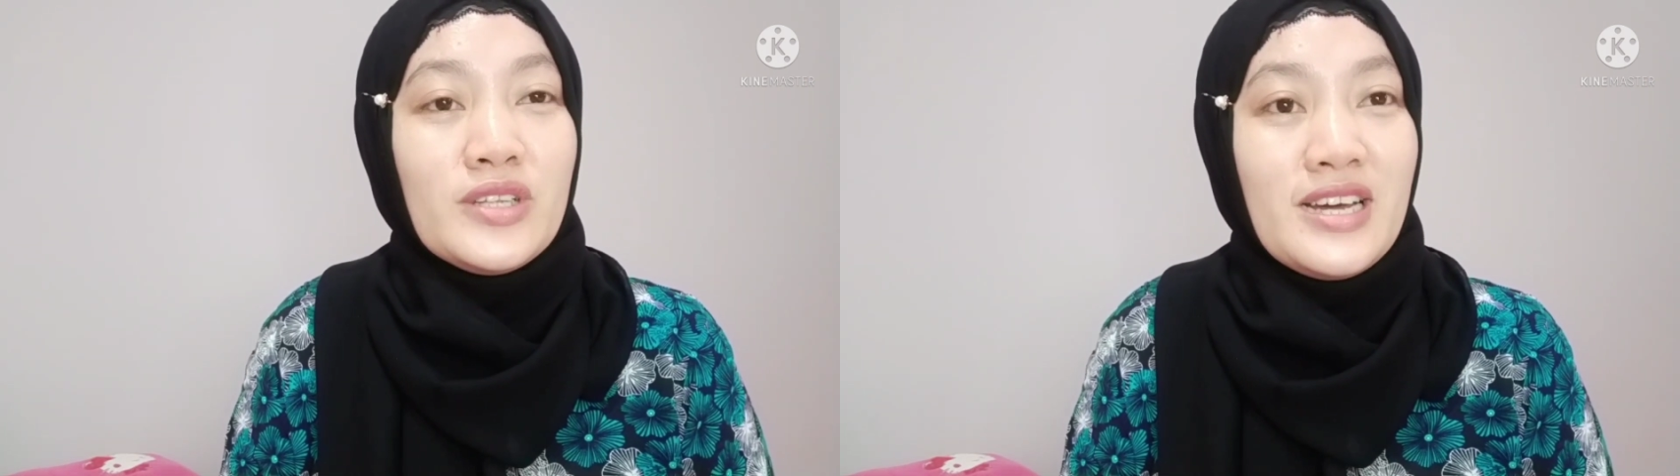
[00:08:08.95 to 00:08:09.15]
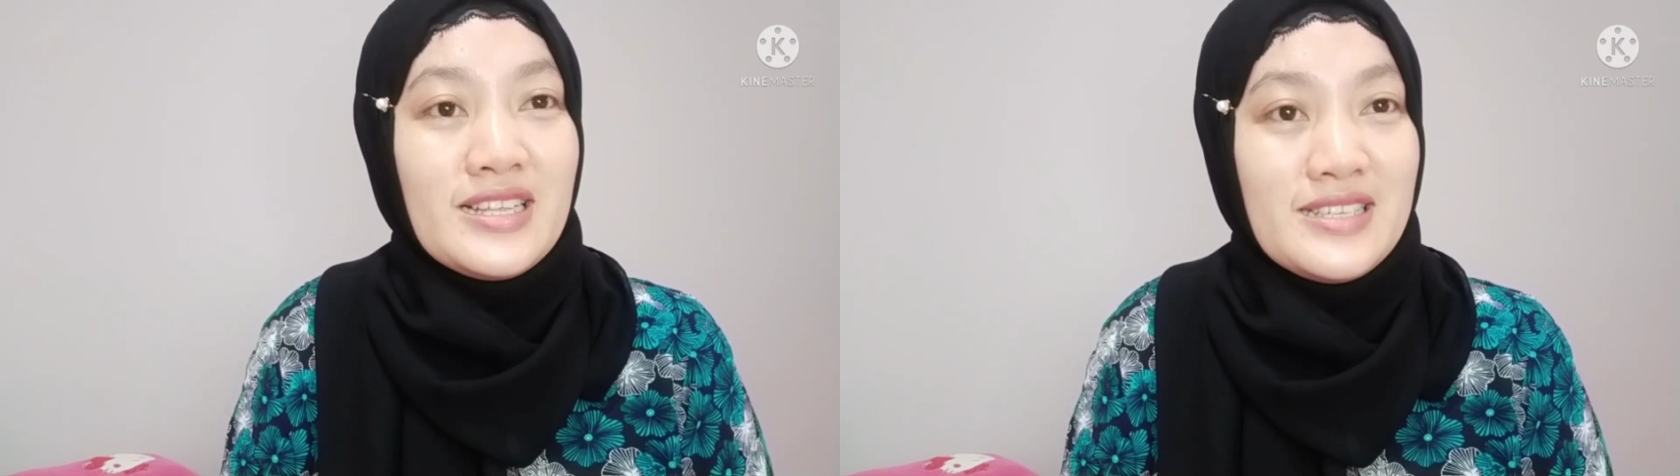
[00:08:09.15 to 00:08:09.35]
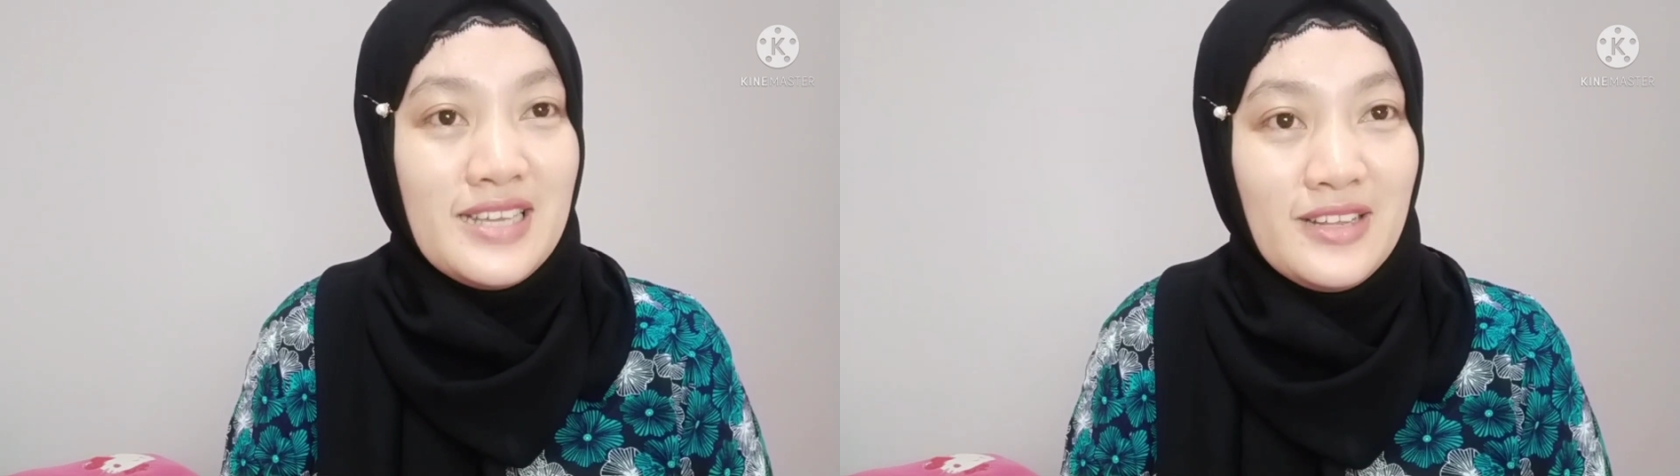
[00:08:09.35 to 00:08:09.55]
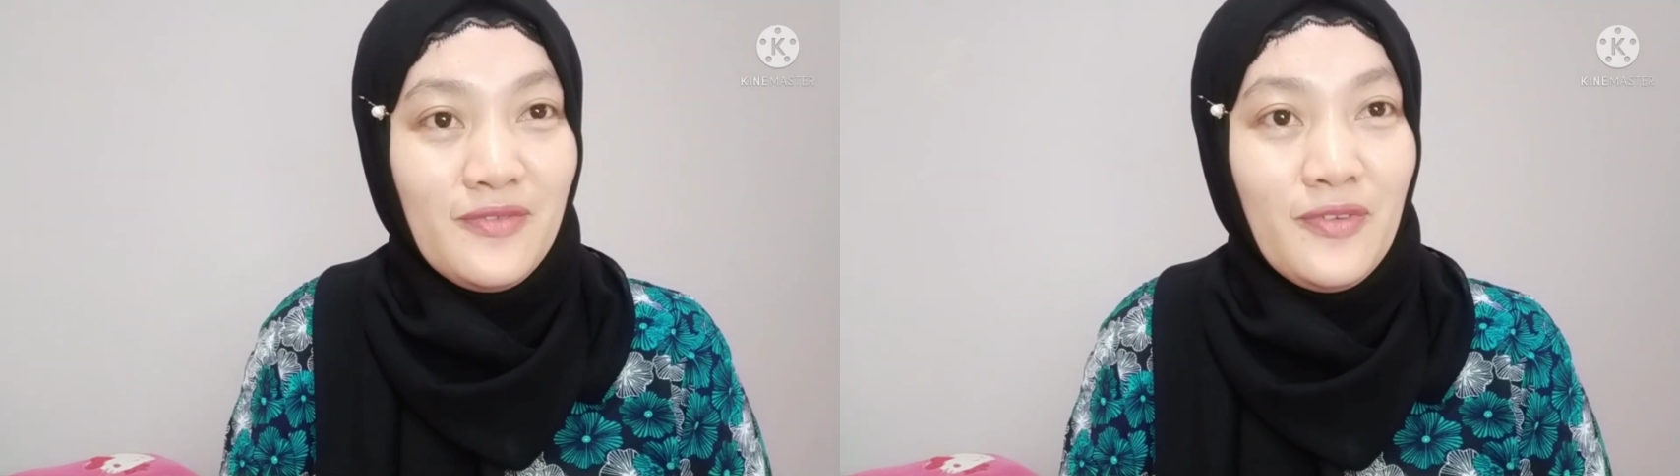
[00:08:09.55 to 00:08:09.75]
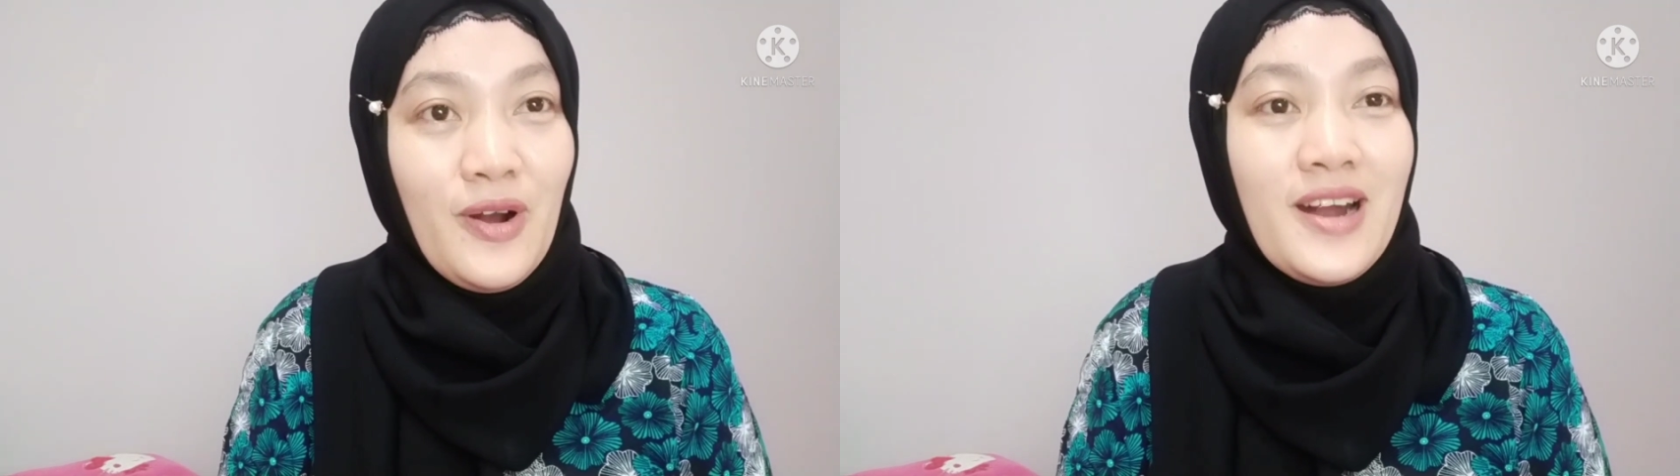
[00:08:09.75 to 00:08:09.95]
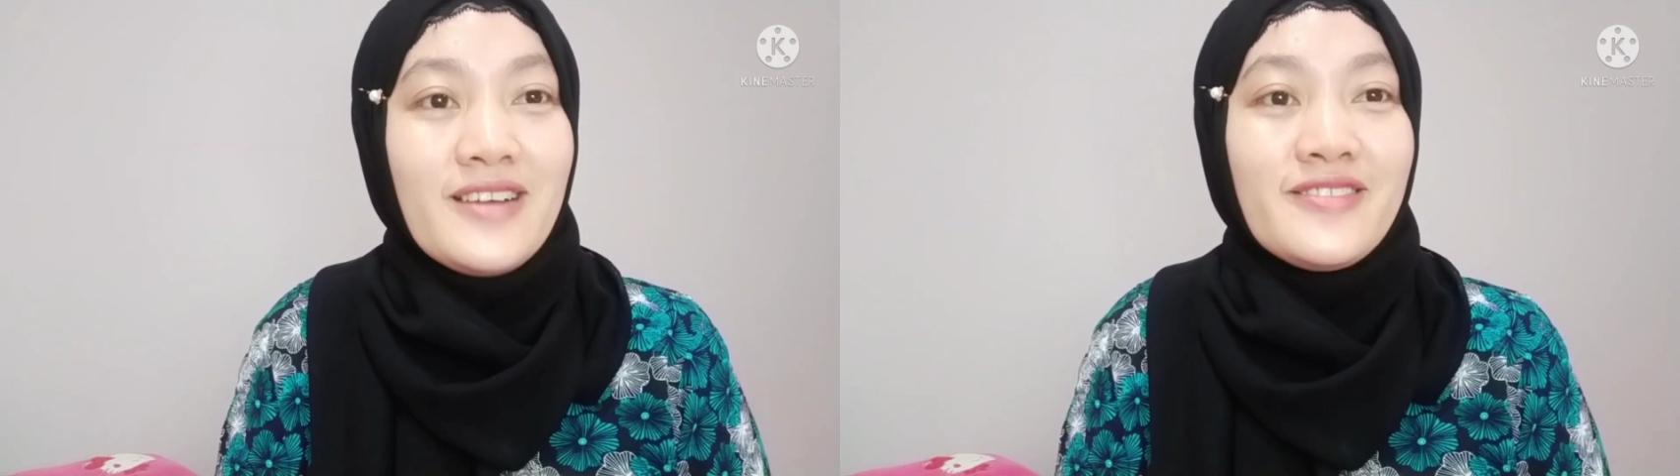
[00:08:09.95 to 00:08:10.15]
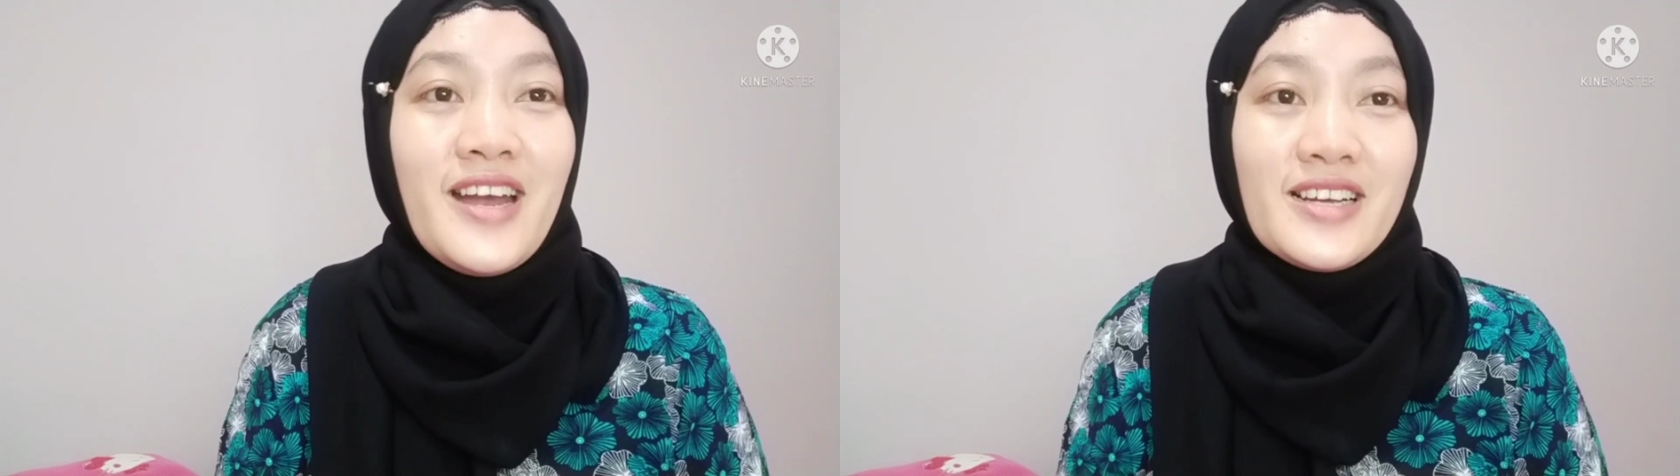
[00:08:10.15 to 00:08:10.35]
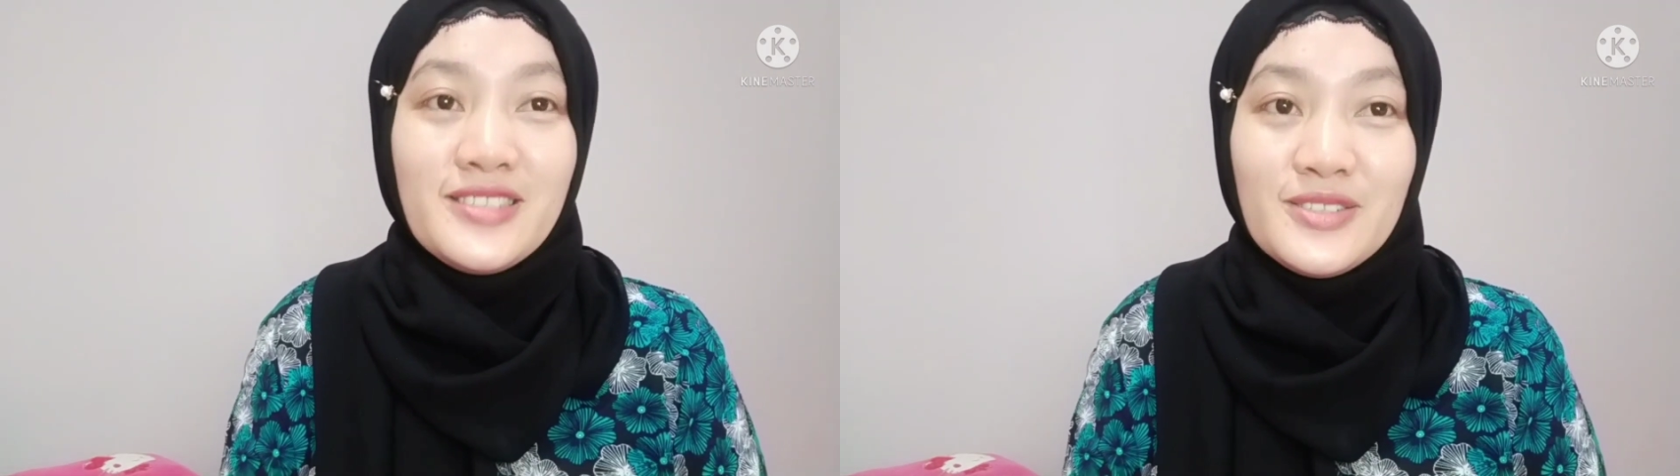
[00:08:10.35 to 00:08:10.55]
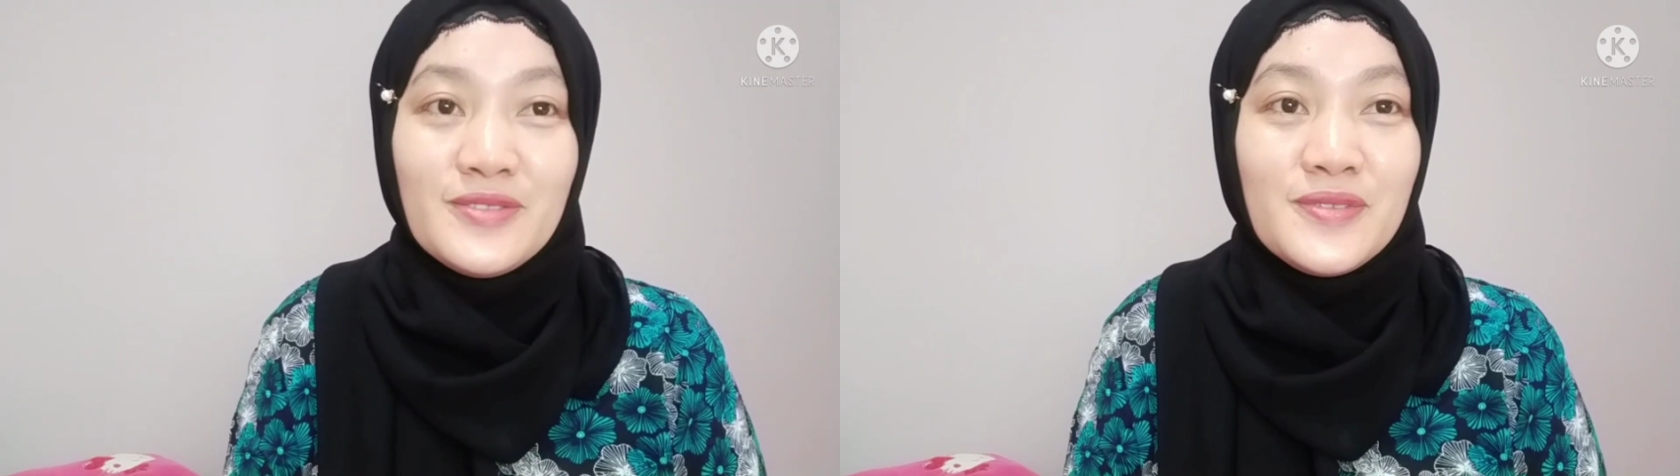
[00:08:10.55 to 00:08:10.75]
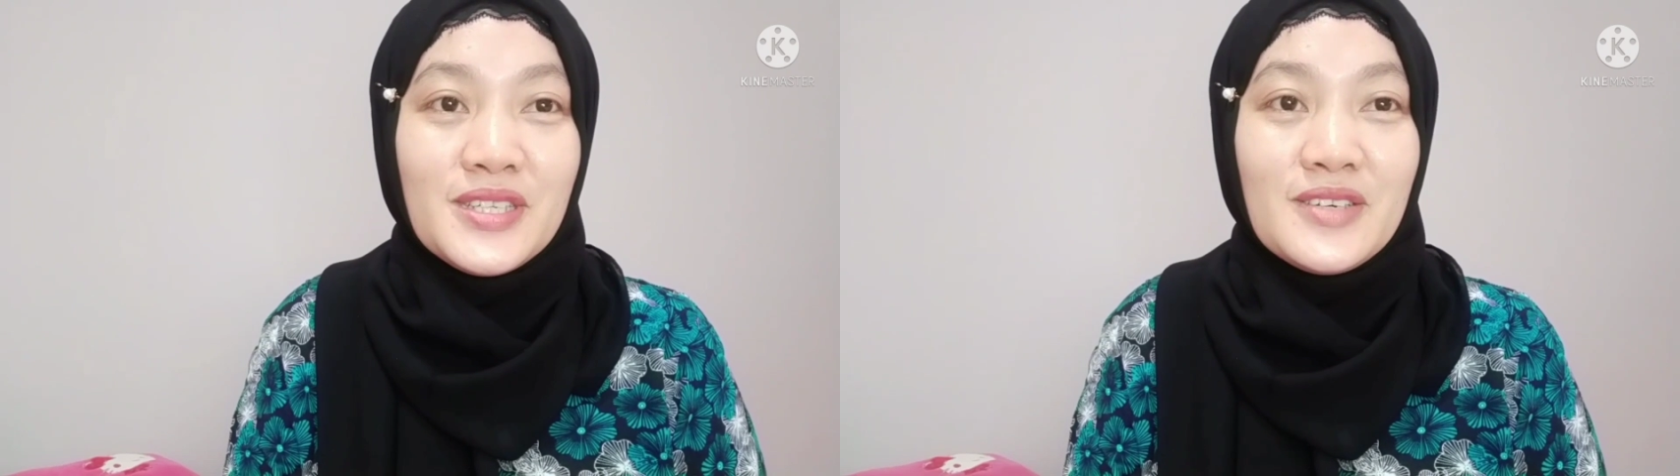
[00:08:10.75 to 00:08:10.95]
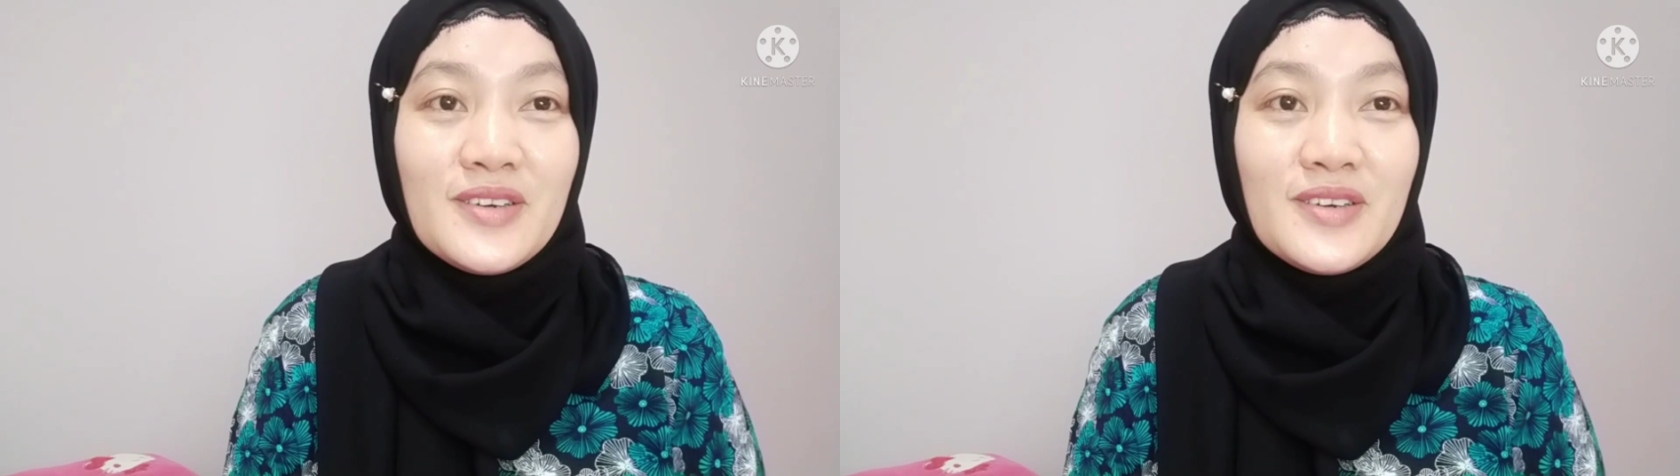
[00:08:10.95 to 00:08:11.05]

that's it for our reaction video,